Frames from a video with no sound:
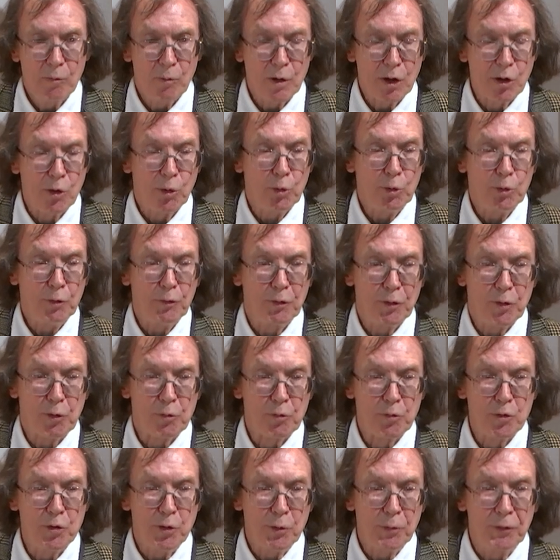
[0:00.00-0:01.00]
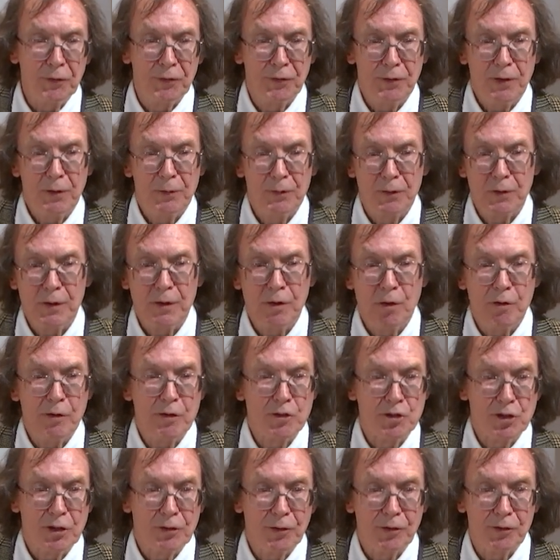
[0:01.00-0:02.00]
were called the Rus. It's the
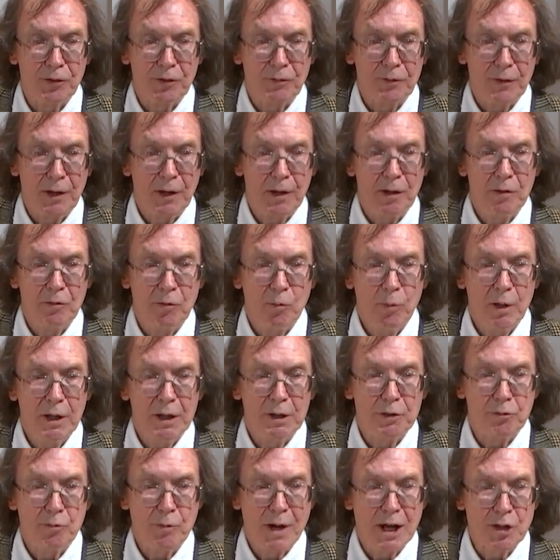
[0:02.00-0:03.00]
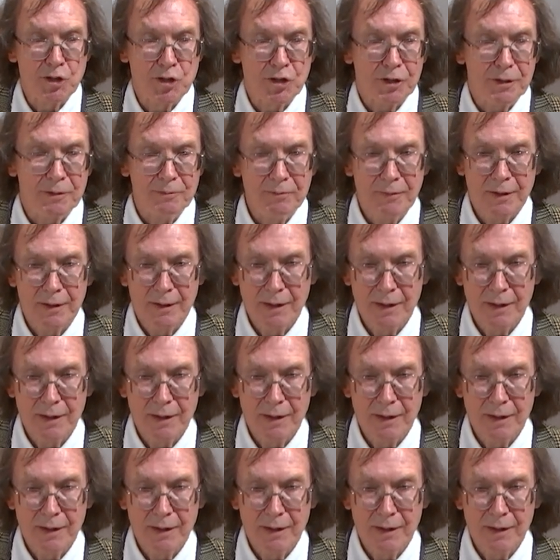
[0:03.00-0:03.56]
origins of our word Russian.